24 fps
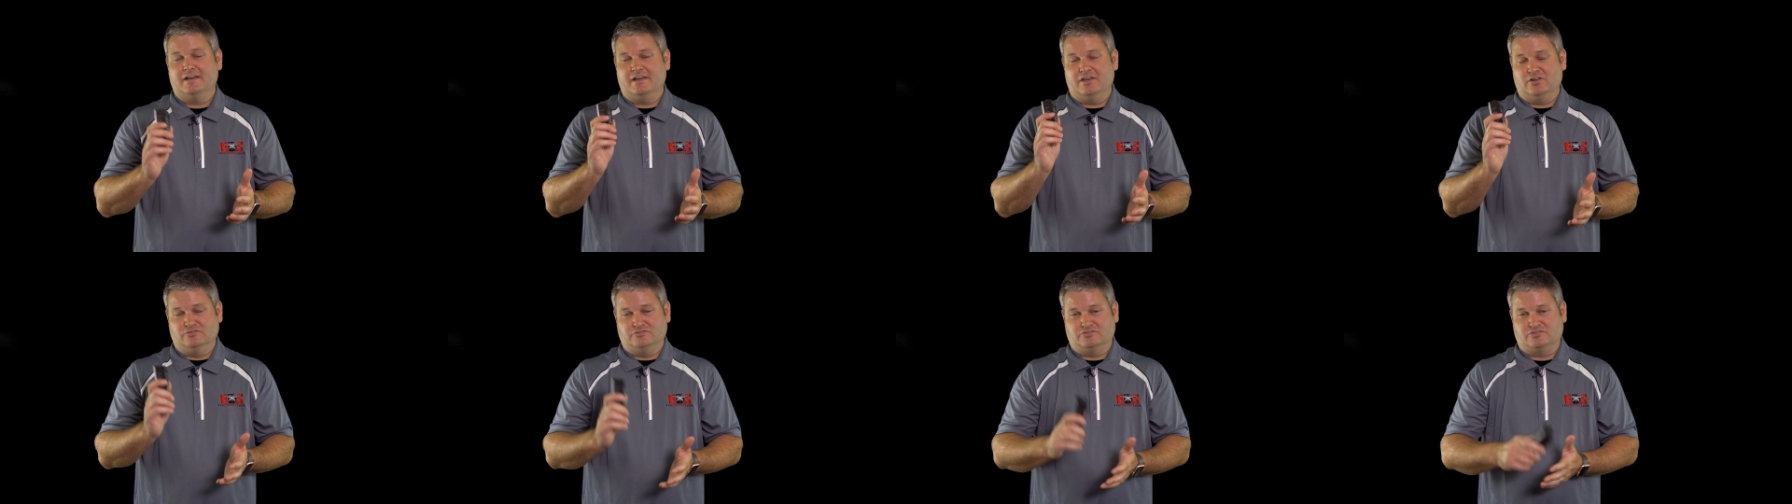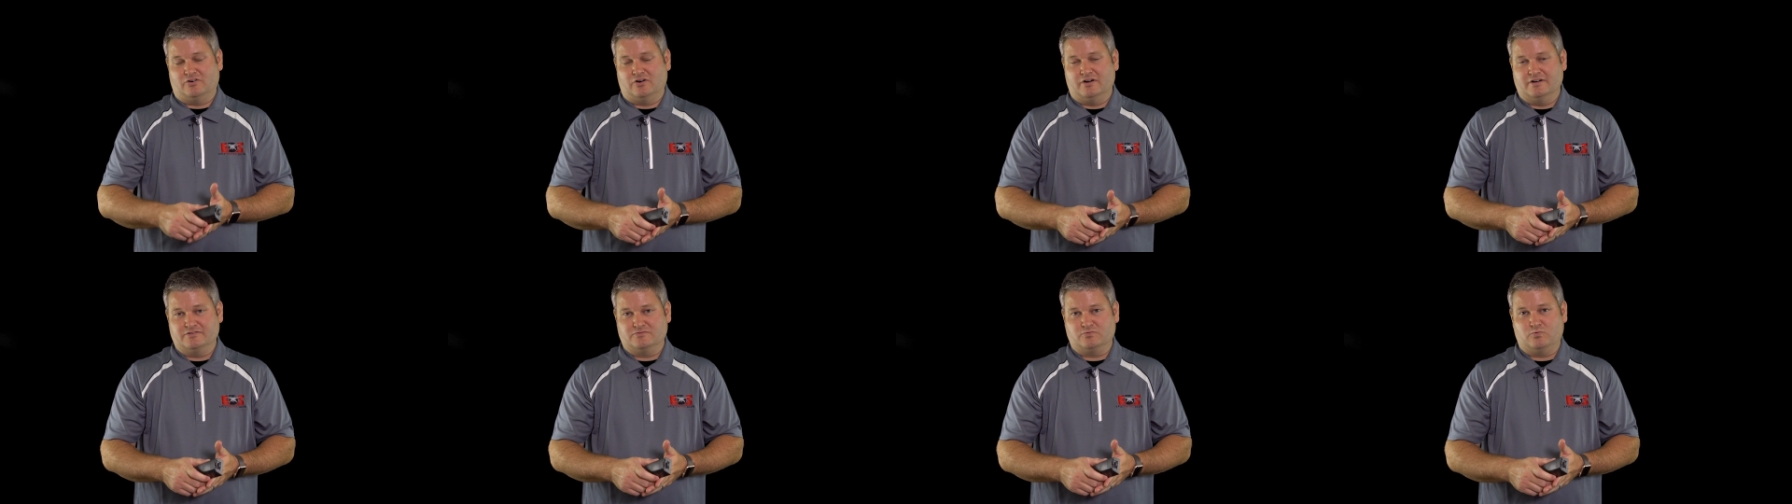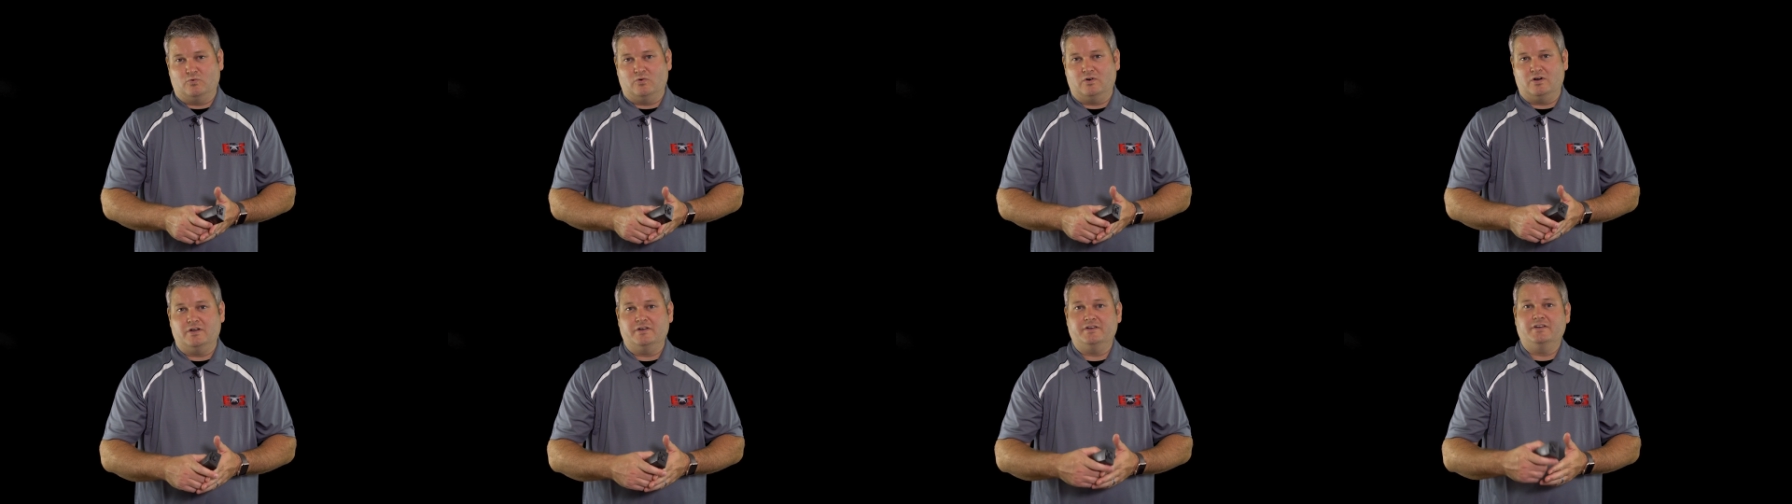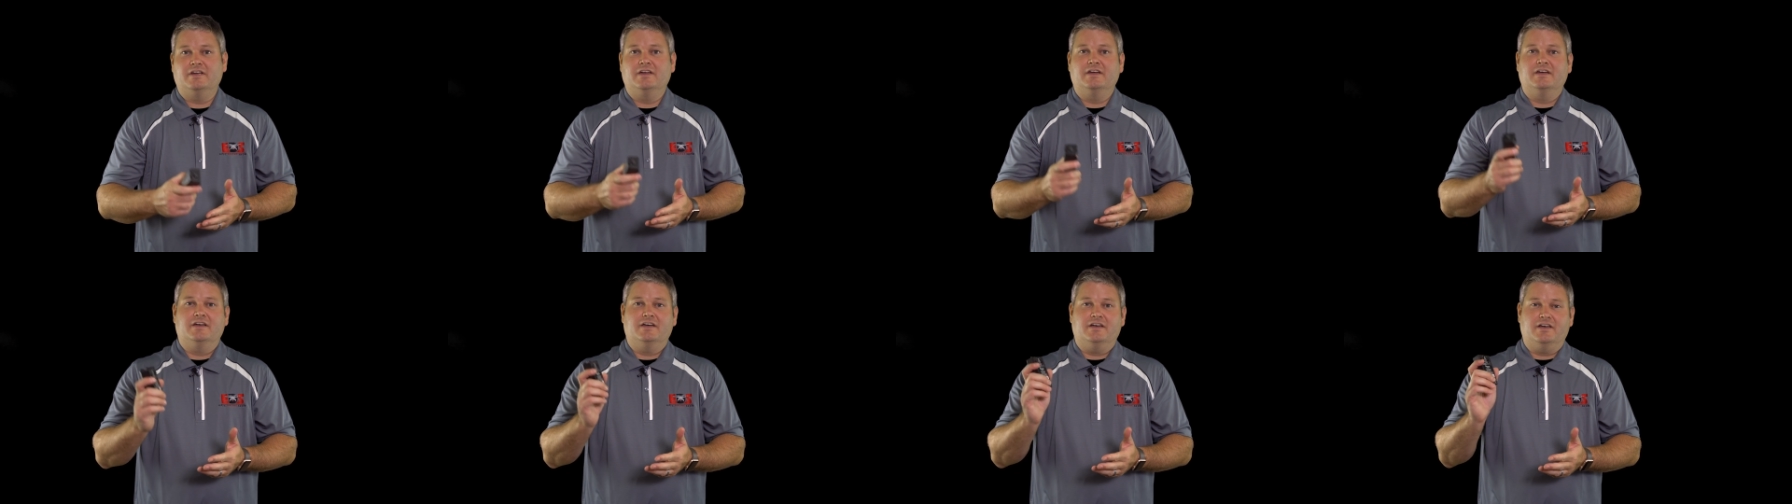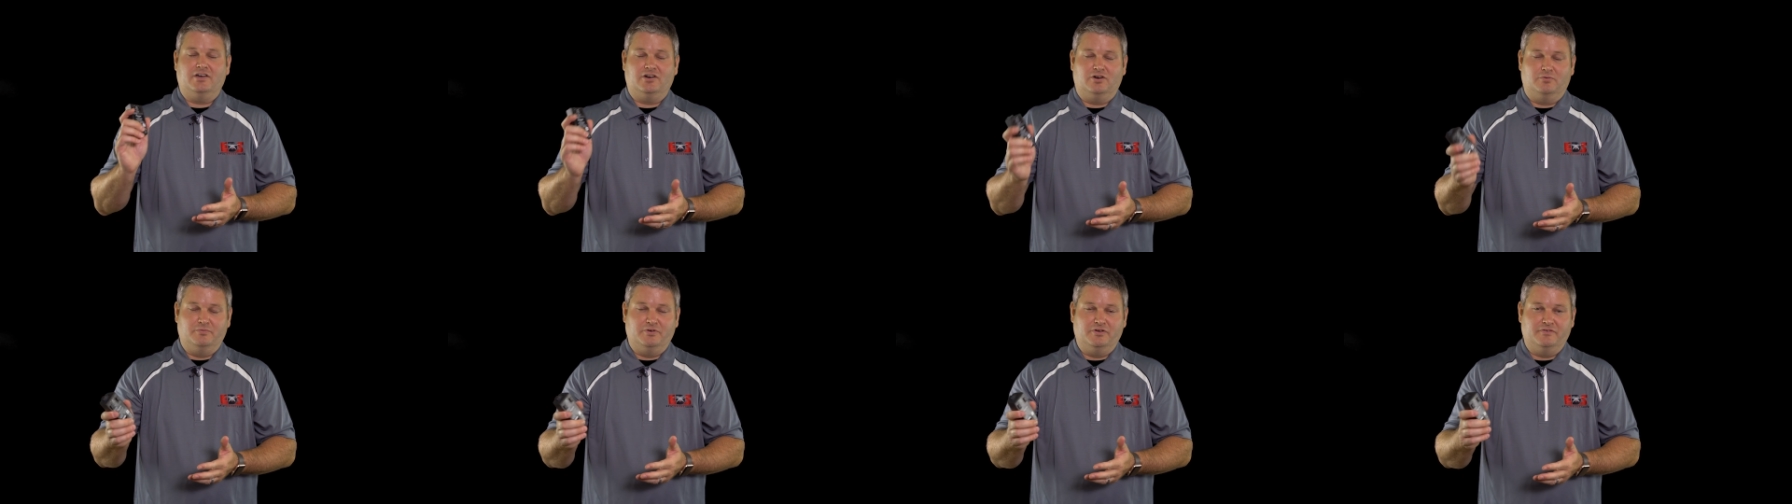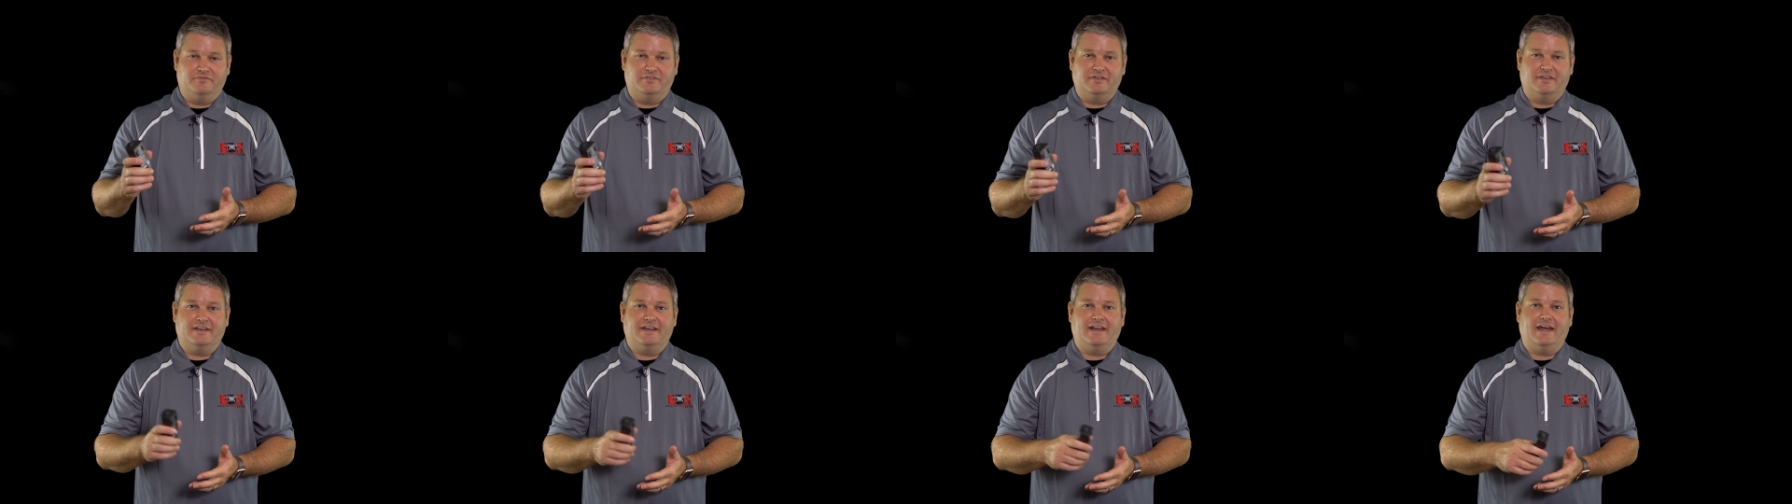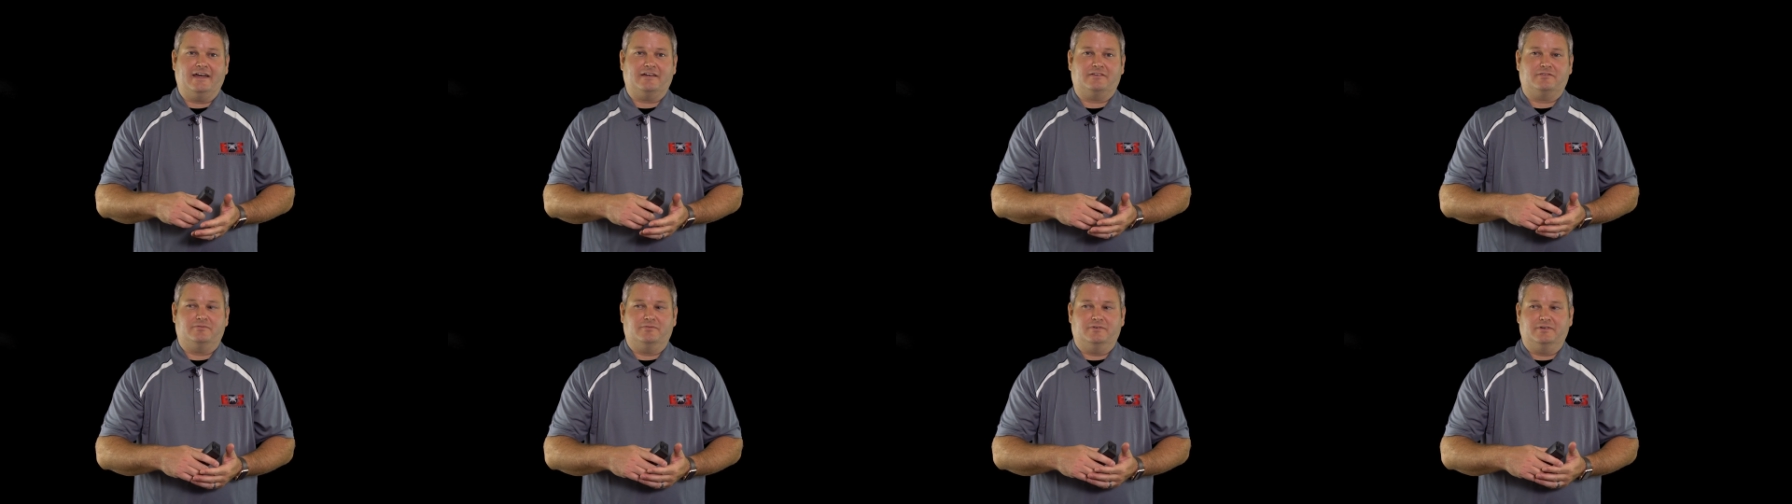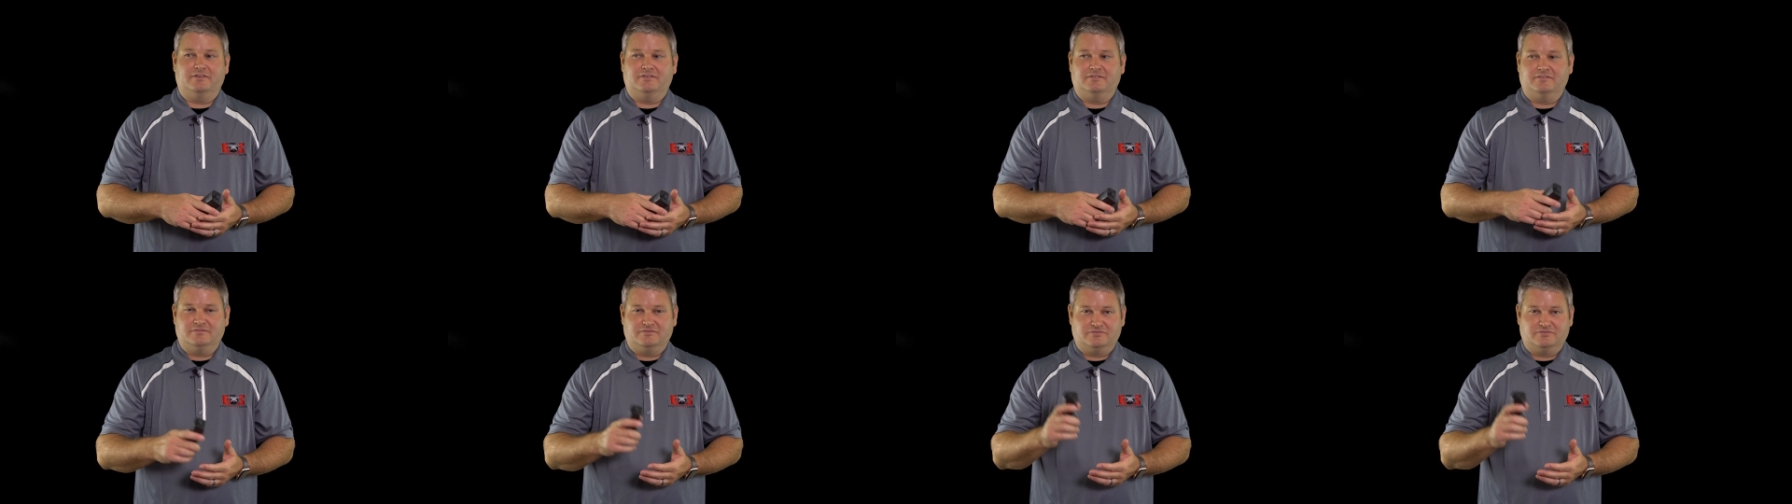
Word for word: It'll charge one, it'll move to the next one.